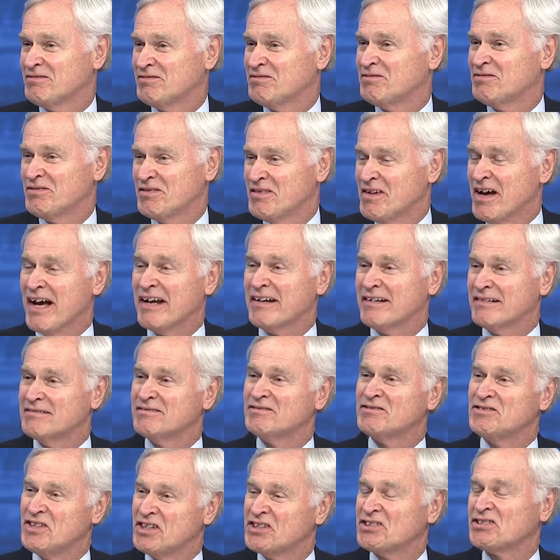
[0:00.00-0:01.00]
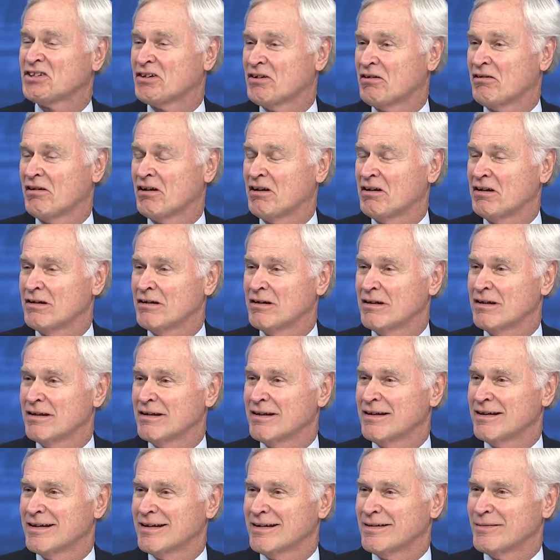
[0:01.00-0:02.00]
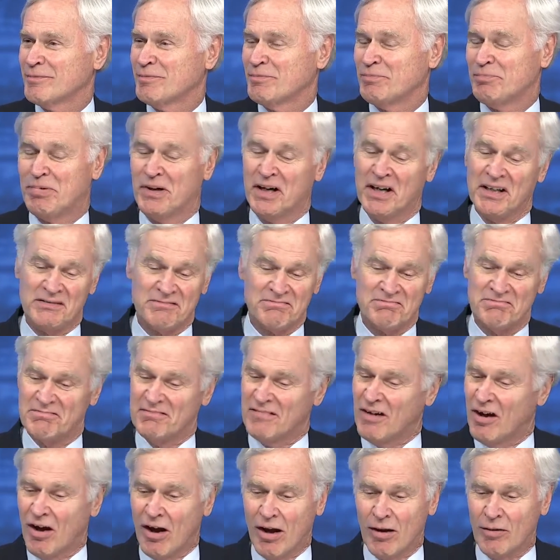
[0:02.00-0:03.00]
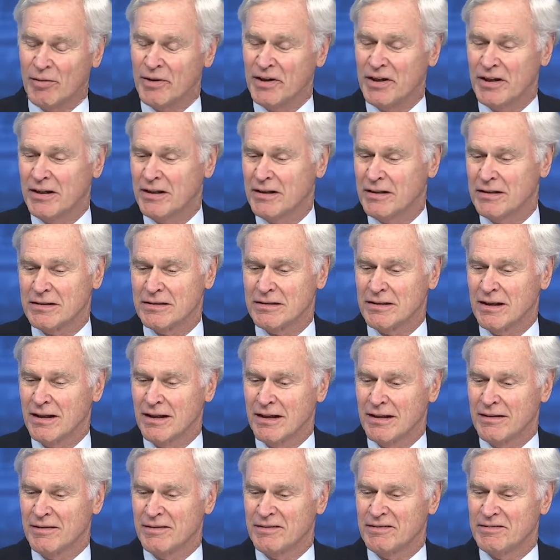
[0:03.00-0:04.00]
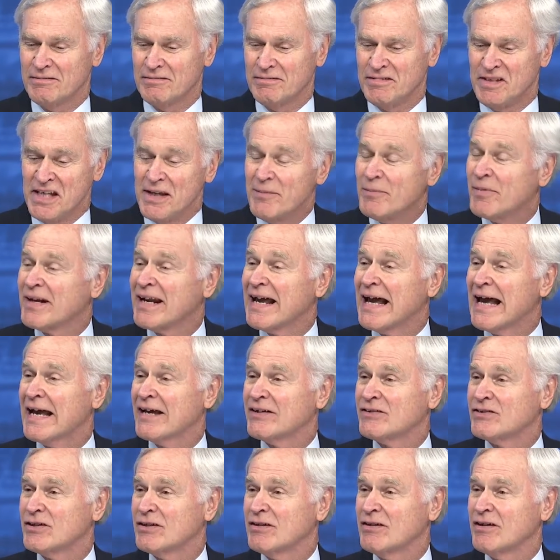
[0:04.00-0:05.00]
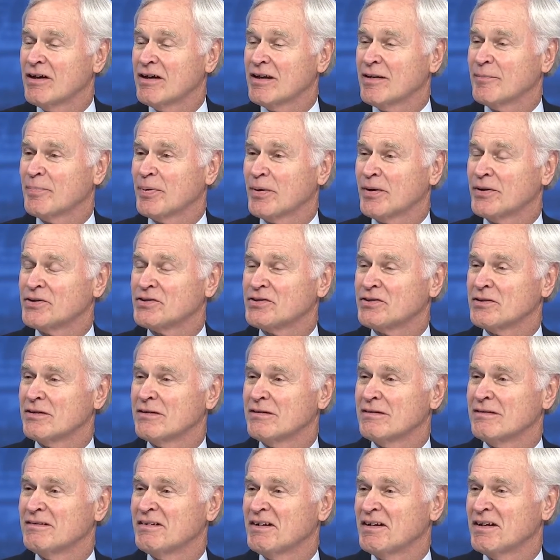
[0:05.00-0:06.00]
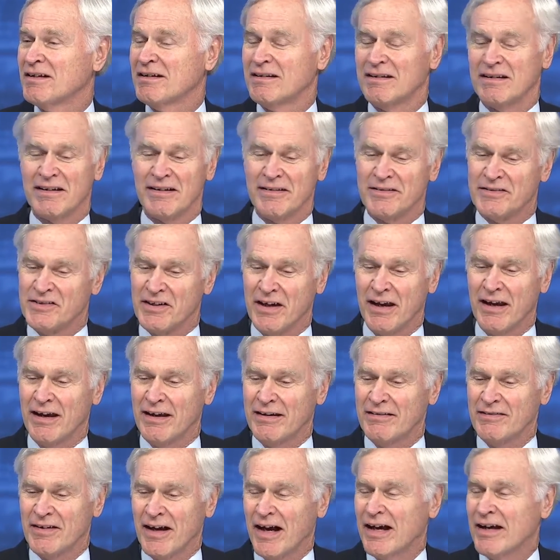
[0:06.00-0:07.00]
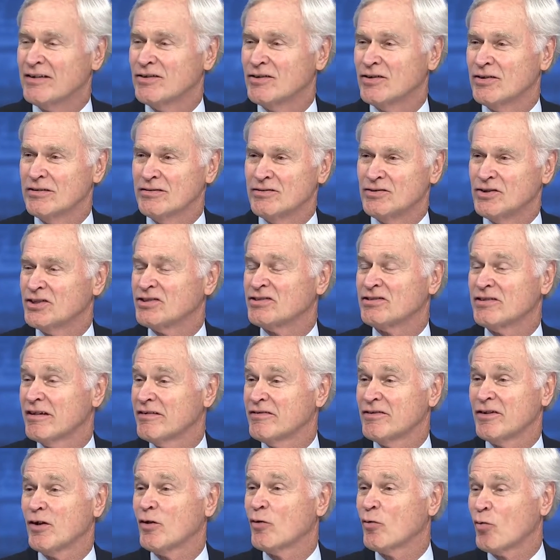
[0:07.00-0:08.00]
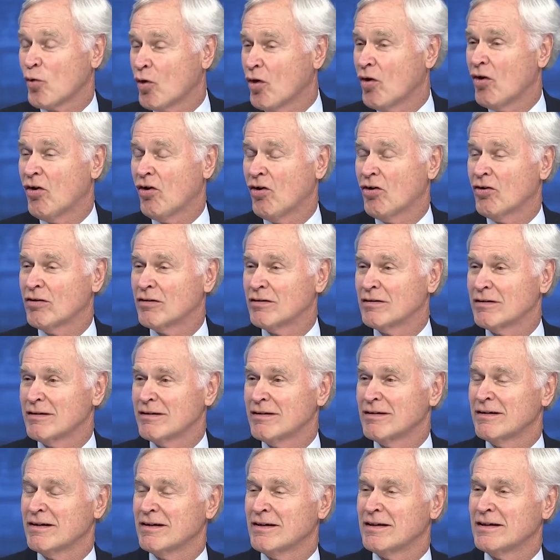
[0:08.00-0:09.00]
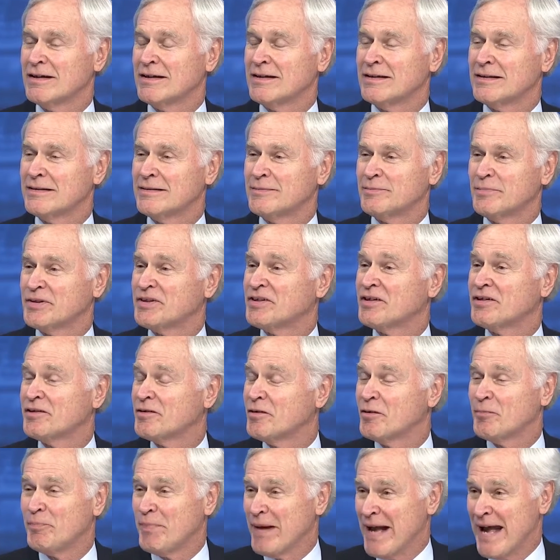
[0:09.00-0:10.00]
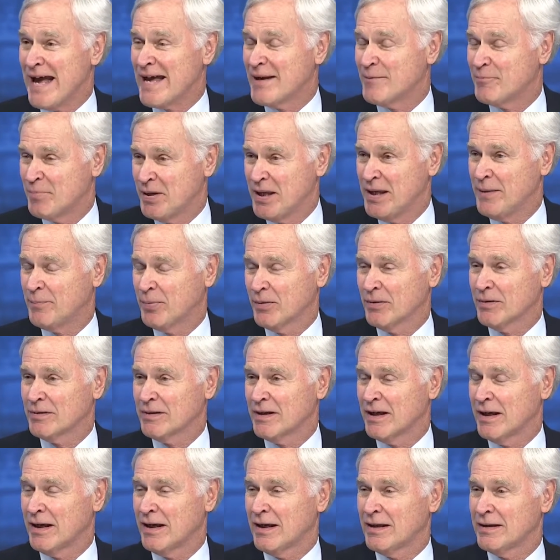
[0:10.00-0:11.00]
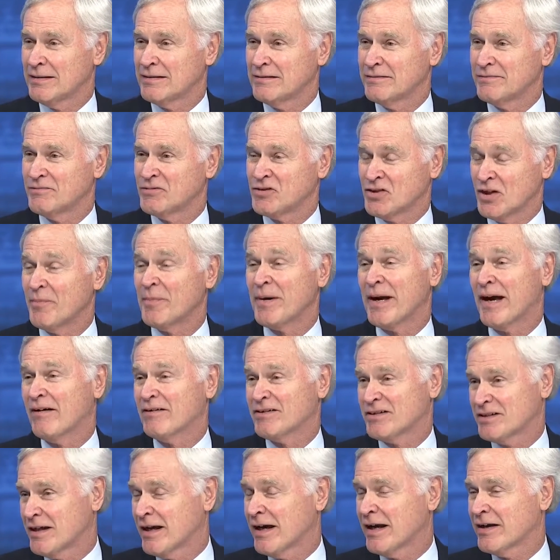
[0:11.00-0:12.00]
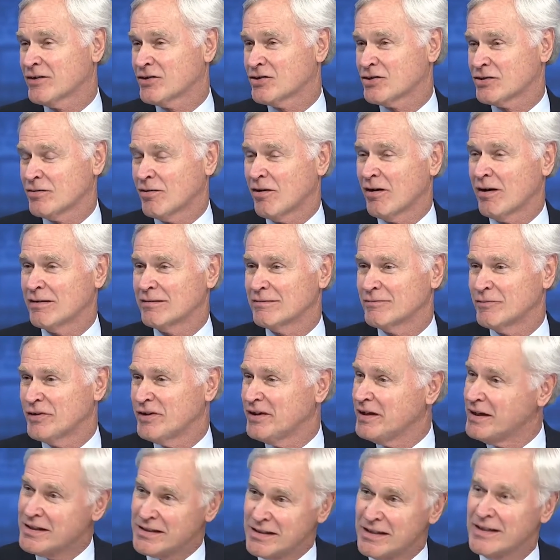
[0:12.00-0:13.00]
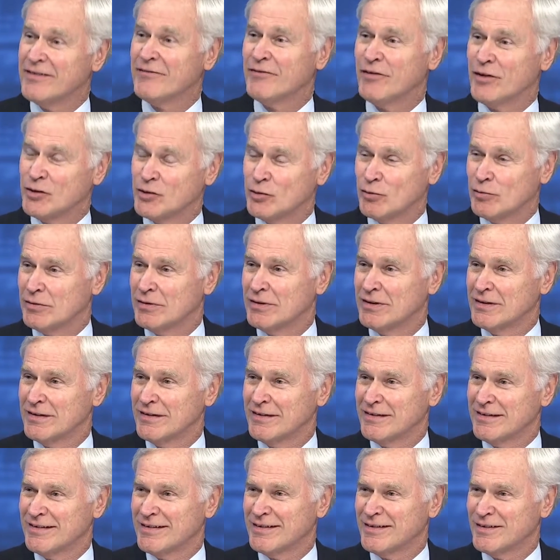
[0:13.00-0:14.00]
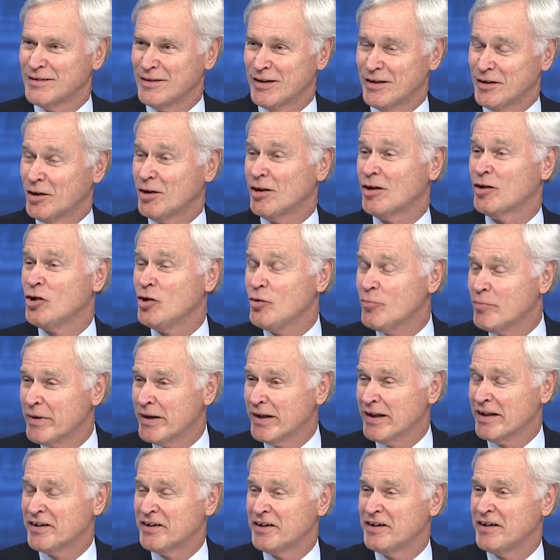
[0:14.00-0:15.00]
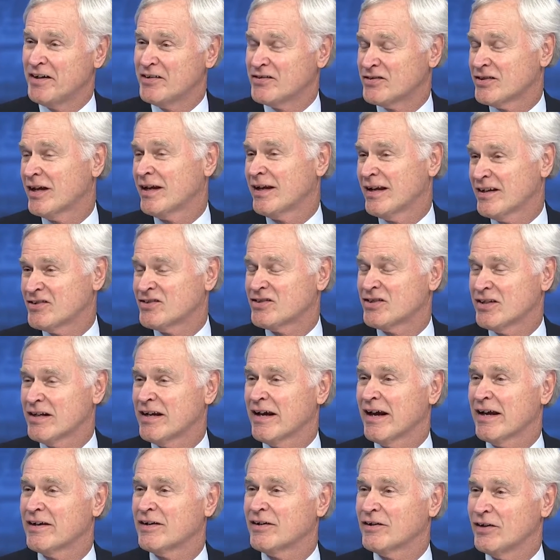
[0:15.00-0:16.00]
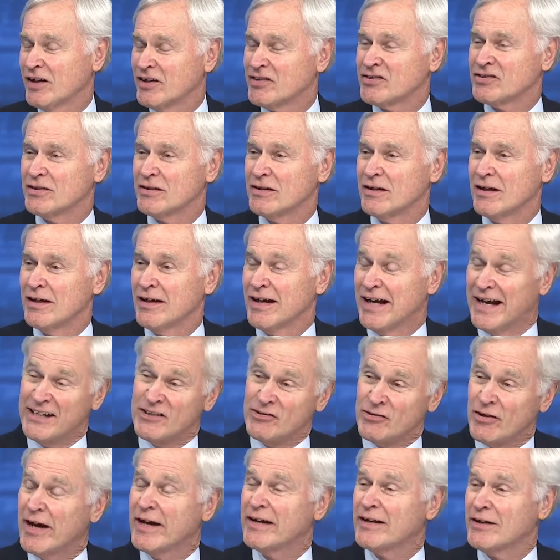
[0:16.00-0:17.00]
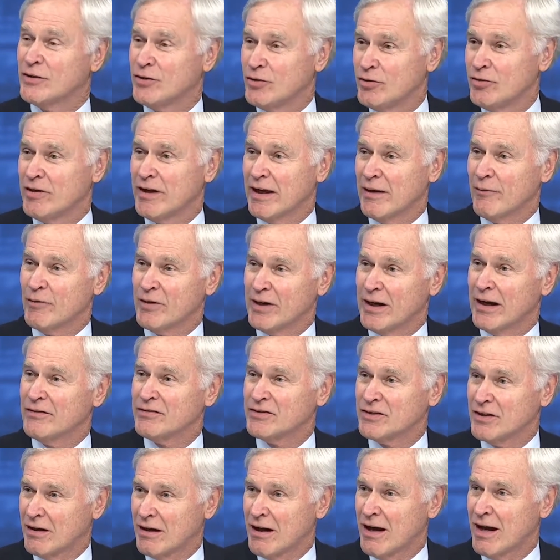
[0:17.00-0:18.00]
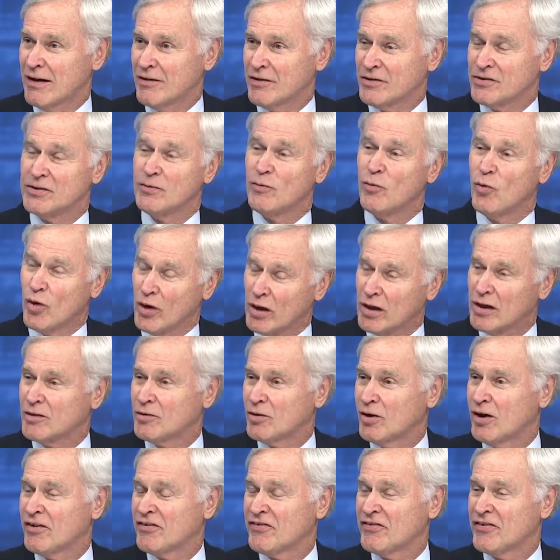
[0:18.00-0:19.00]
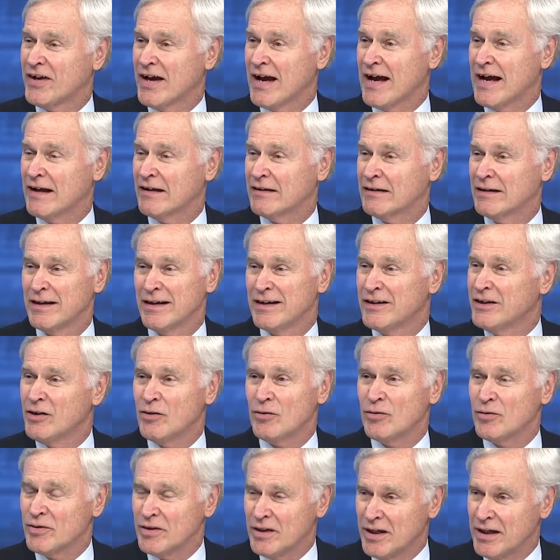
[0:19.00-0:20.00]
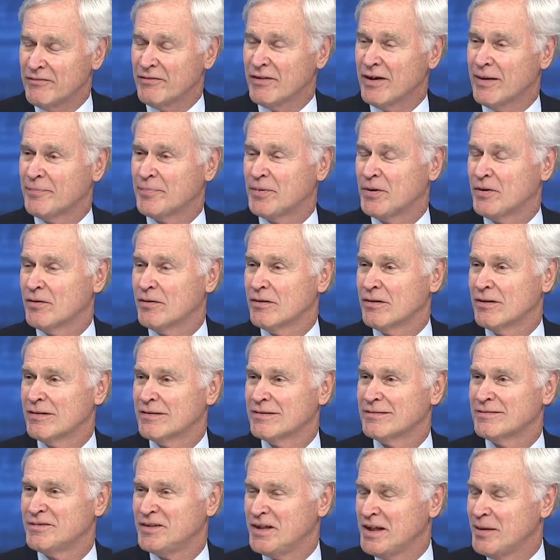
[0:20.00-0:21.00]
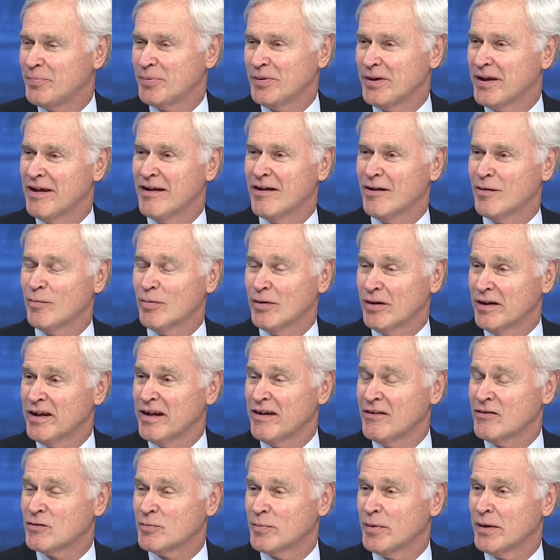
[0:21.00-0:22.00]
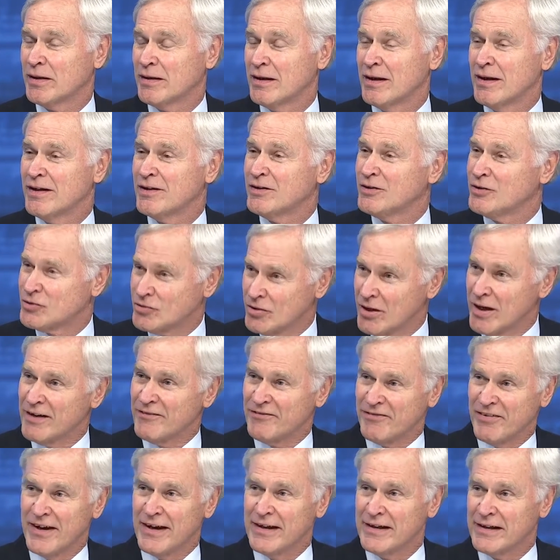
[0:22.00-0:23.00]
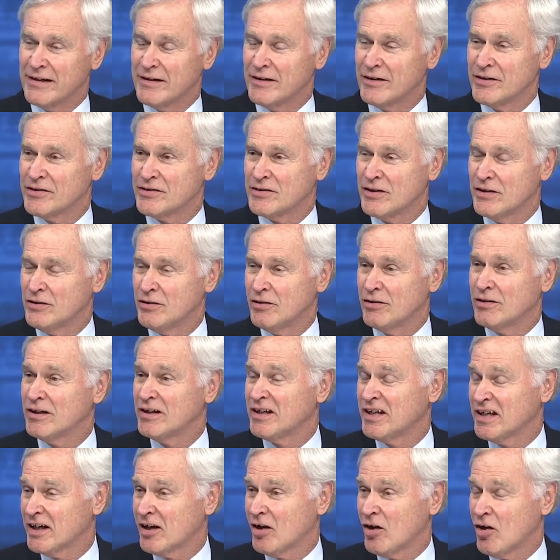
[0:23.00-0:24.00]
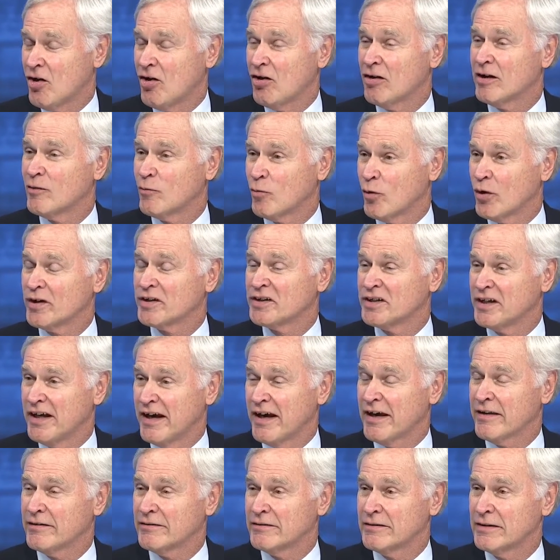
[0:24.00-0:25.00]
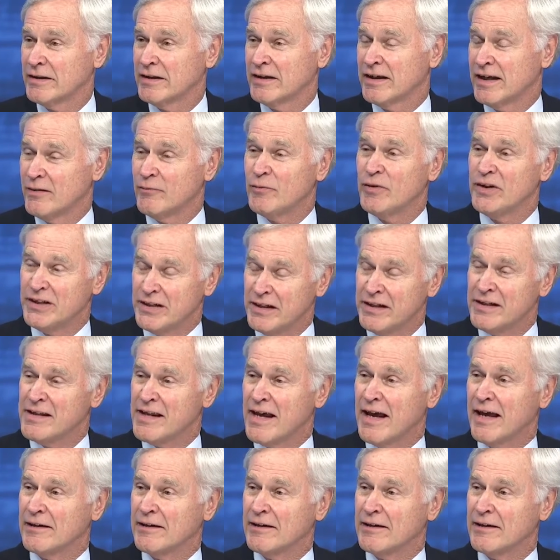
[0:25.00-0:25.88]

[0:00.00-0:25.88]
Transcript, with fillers: not disagree, uh, but always demonizing the other person, uh, saying not just that they're wrong, uh, but that they're bad people. And somehow it's got to start with each individual, a little humility to say, let's sit down and listen. I tried to do that when I was in Congress. You work across the aisle, you don't give up your deeply held beliefs, but you try to find areas that you can get along and work together, and we did that.